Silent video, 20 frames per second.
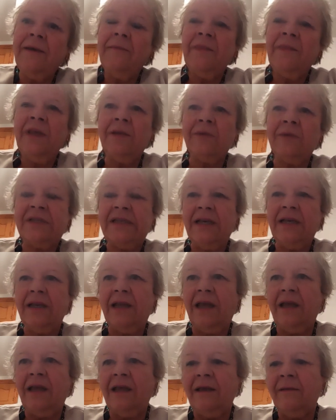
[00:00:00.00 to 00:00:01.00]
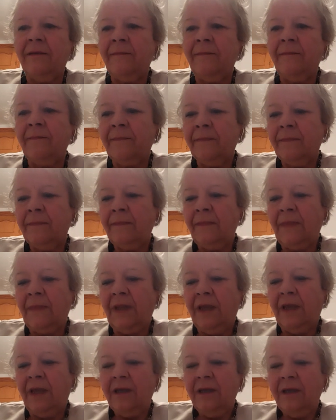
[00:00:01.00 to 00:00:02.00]
It was in the
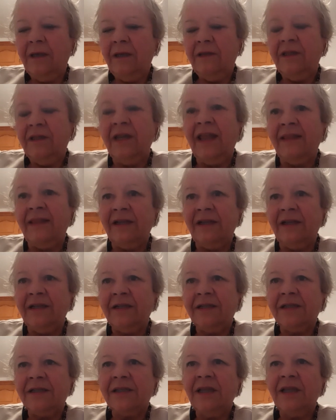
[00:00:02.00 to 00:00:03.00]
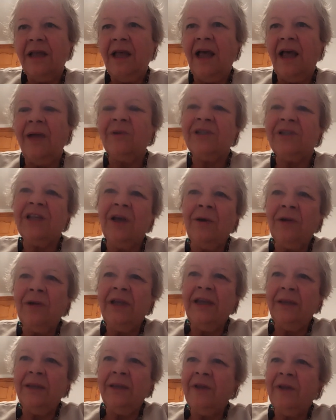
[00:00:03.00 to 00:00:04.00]
Netherlands. I was the only
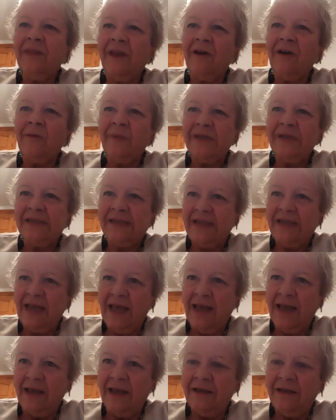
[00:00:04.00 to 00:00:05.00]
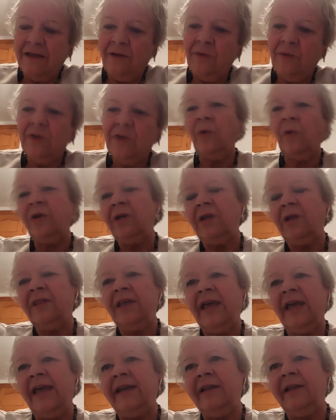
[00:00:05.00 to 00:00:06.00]
hypnotherapist there. There was one other
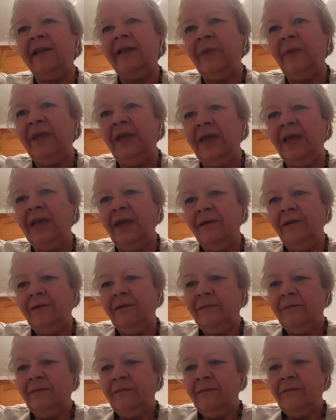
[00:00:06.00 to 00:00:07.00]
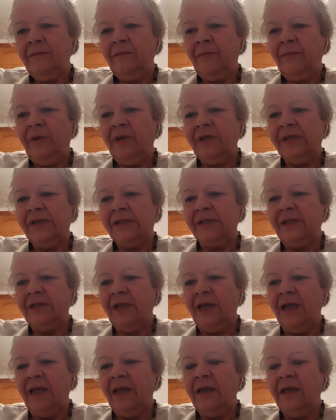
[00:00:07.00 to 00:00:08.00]
NLP person
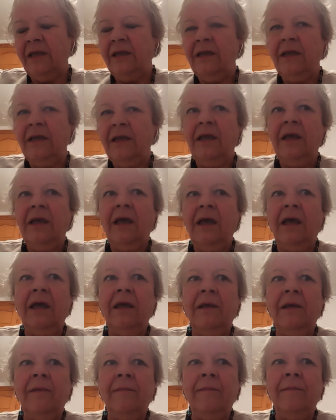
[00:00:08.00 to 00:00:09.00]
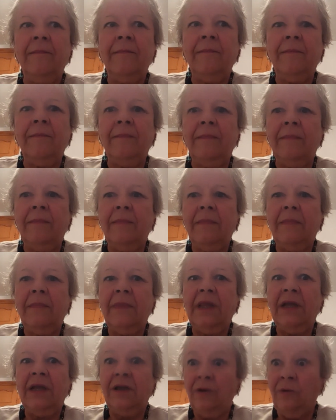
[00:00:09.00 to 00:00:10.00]
there, and
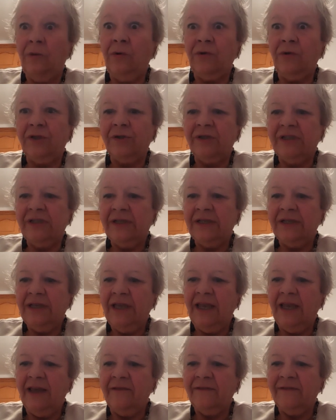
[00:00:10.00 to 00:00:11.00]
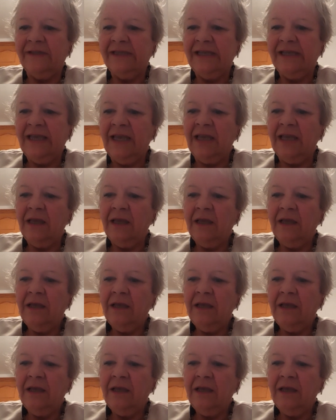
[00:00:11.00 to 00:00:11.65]
who also did EFT.